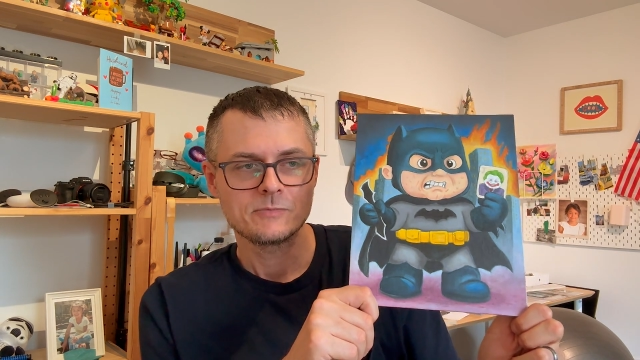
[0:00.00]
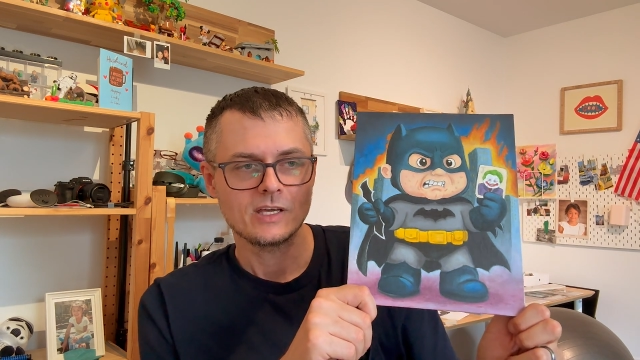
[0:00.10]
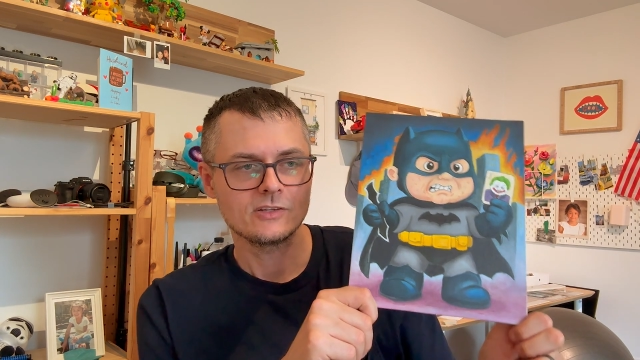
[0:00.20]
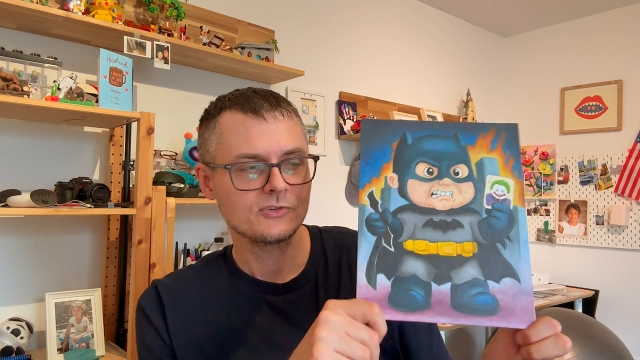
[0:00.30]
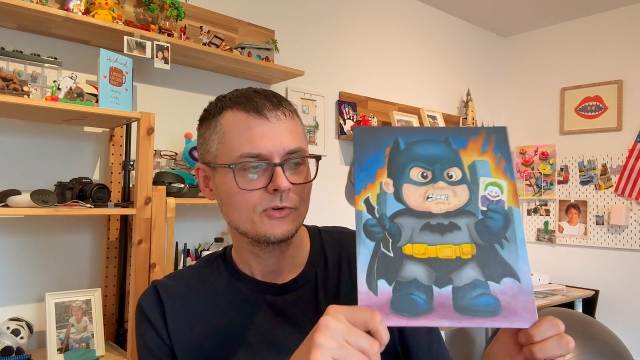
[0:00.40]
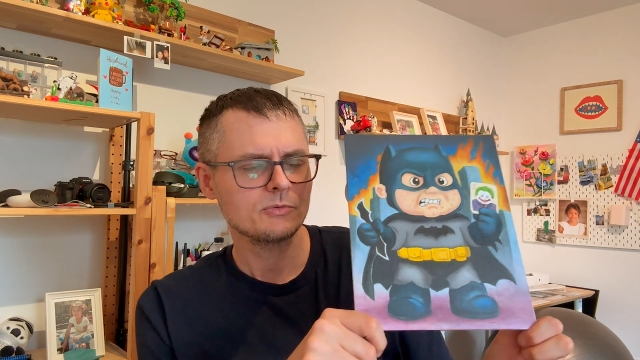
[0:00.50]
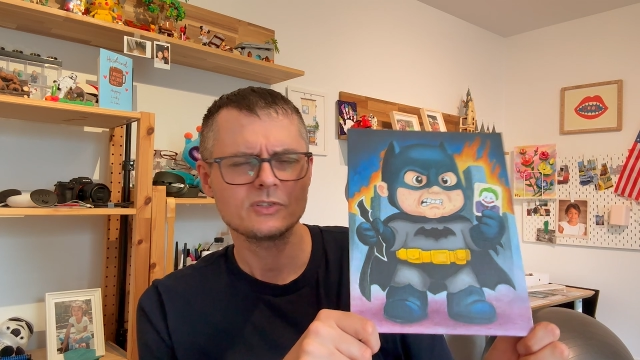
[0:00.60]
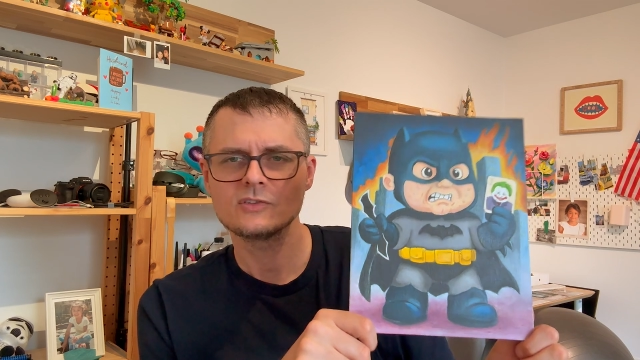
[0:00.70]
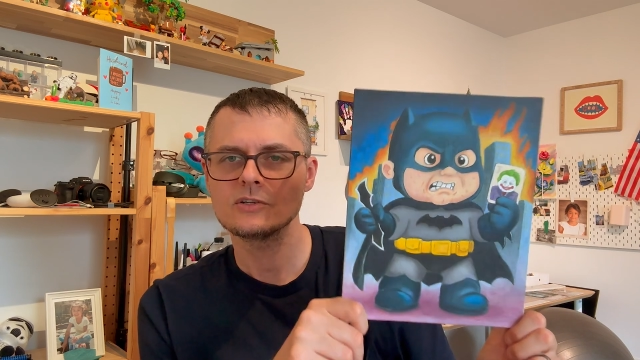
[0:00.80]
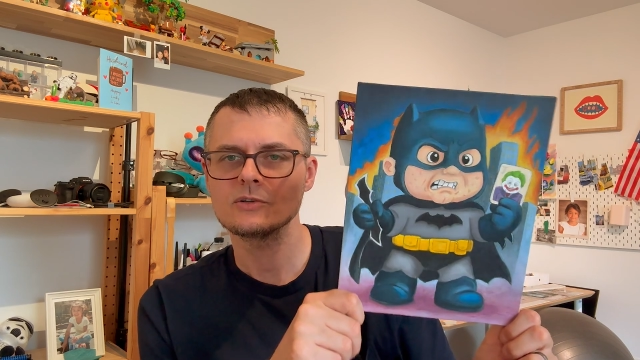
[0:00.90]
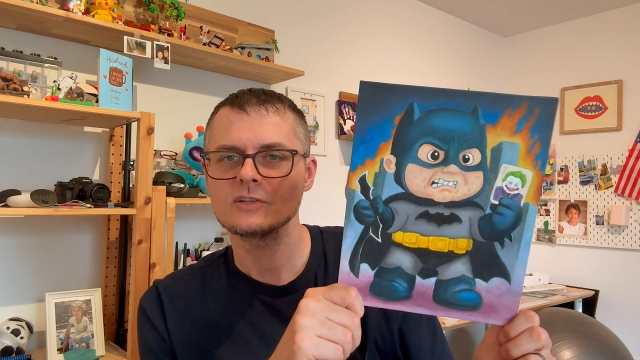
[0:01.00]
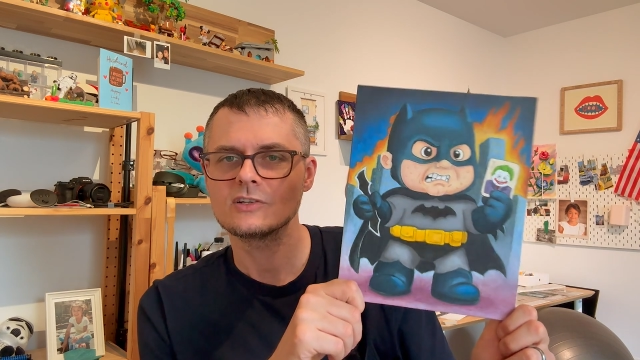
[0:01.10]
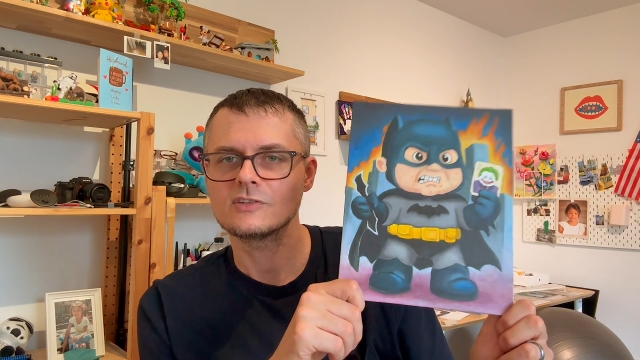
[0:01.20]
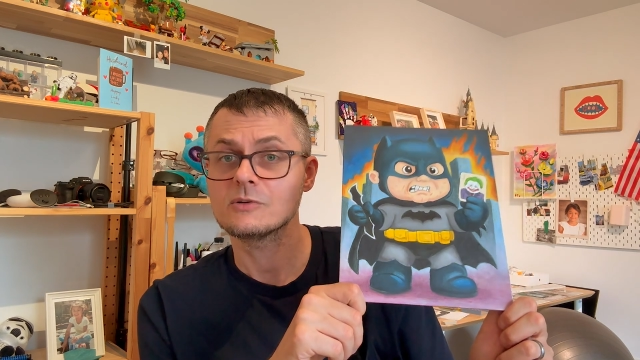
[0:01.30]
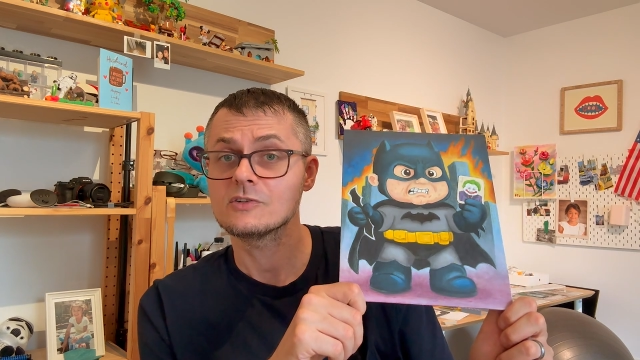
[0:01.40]
And the truth was no,
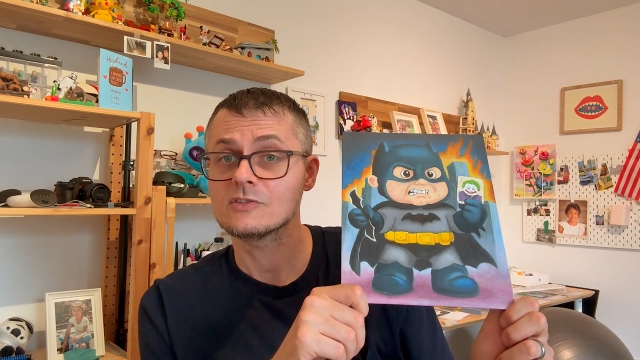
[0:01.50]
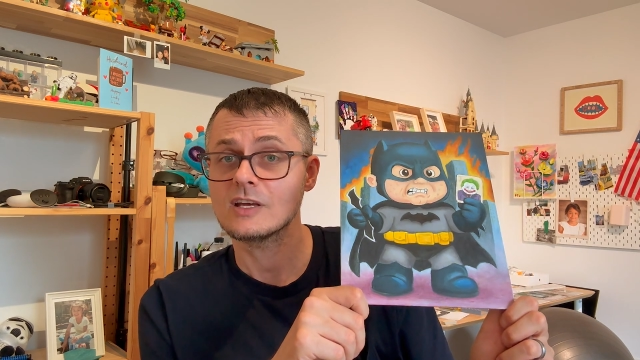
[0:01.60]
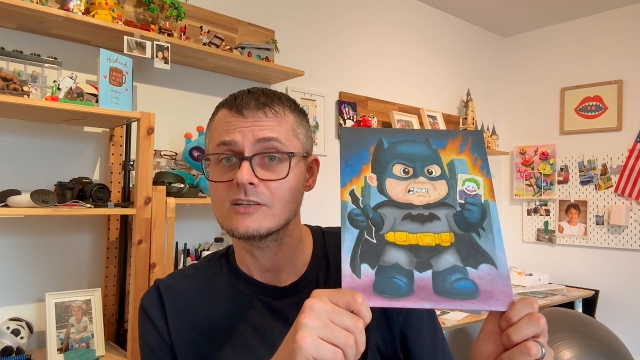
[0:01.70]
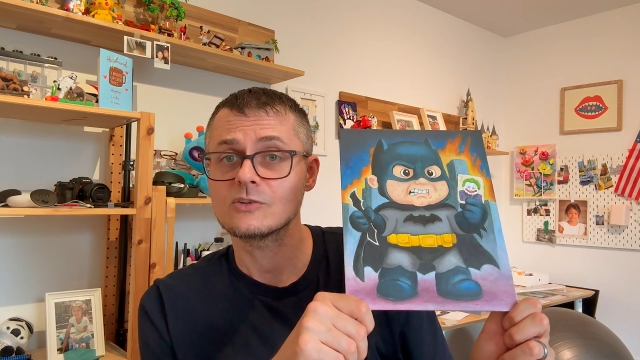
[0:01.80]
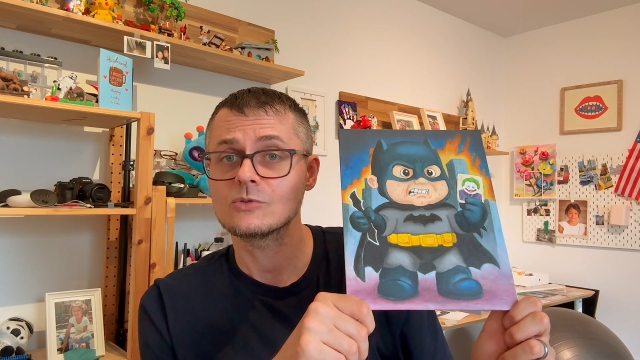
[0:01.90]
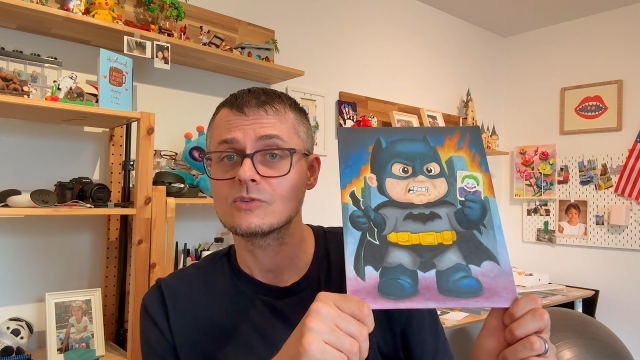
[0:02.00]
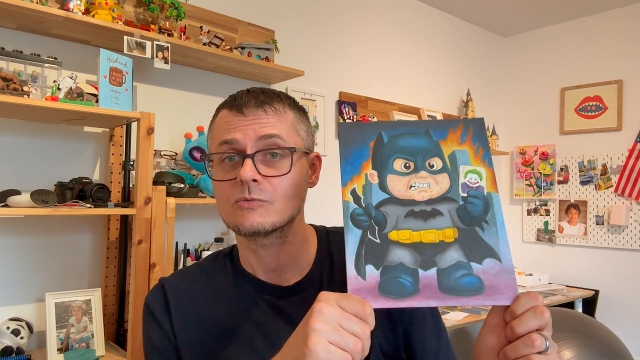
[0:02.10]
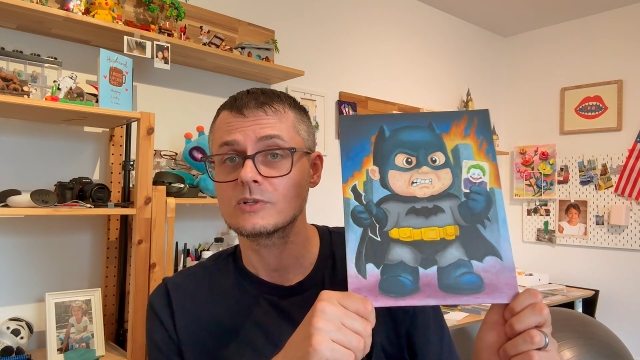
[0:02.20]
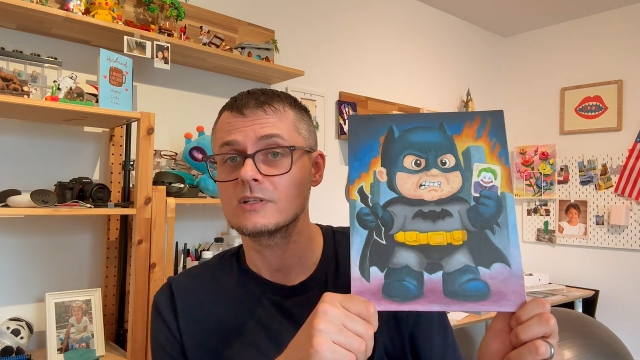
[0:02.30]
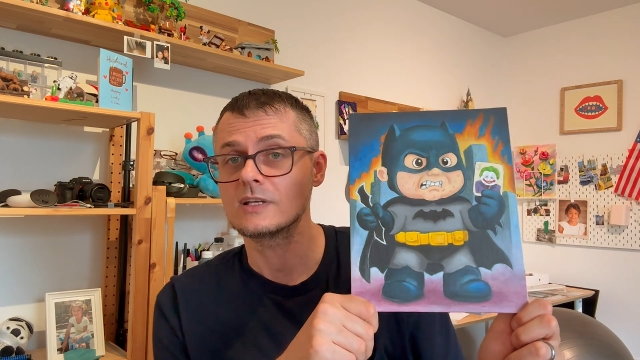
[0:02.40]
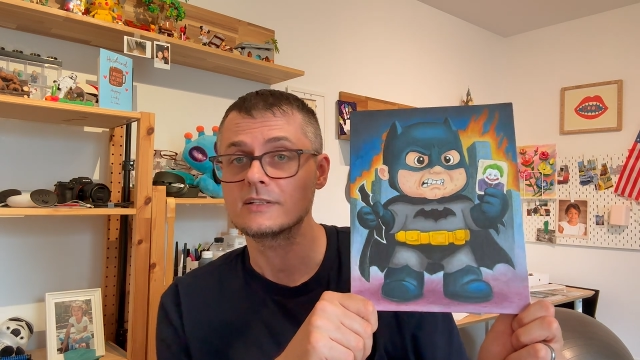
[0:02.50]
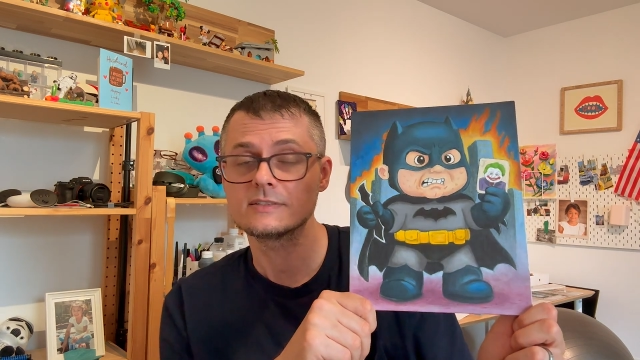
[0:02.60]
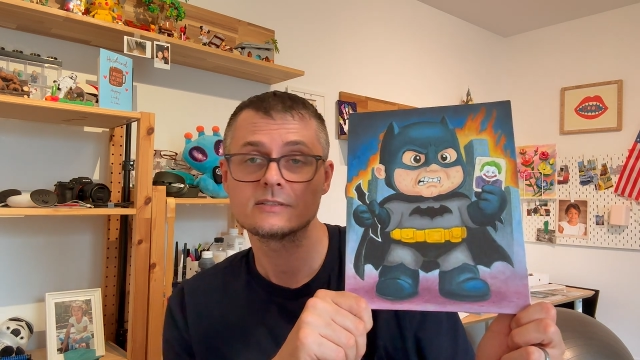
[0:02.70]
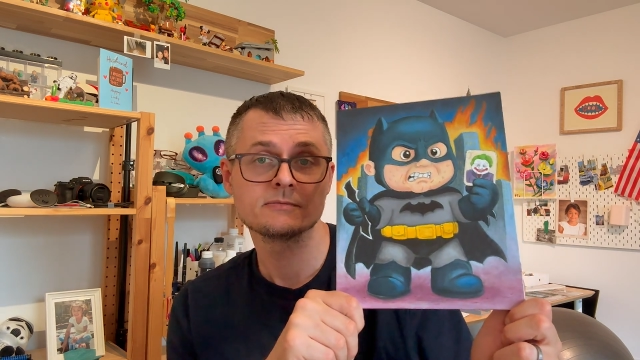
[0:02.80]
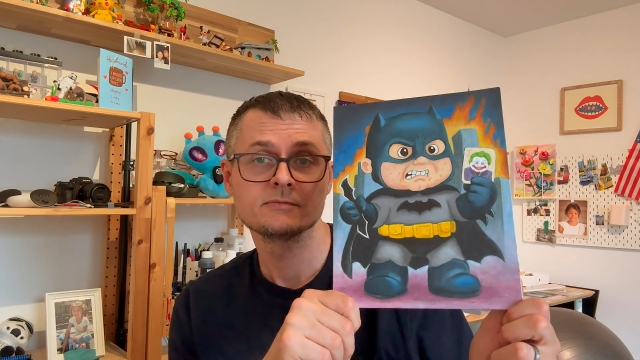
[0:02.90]
they were just actually using really nice,